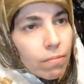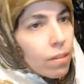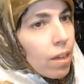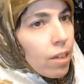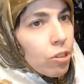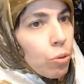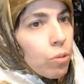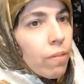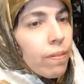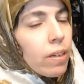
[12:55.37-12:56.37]
So
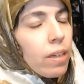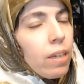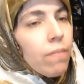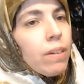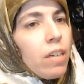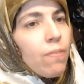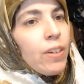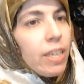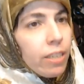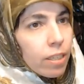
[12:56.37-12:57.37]
even if
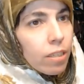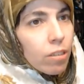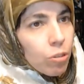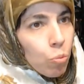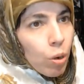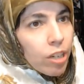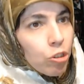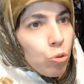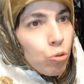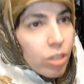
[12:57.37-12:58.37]
he didn't want
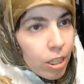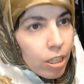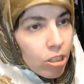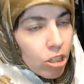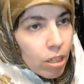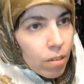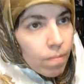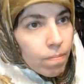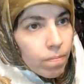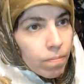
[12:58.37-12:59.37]
to teach,
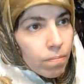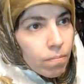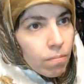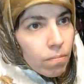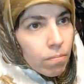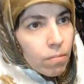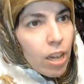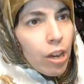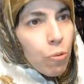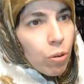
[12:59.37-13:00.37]

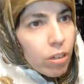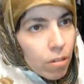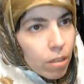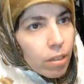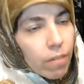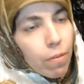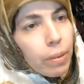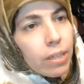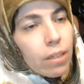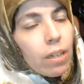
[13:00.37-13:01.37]
he would not have
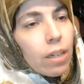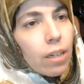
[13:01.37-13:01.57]
abandoned Leia.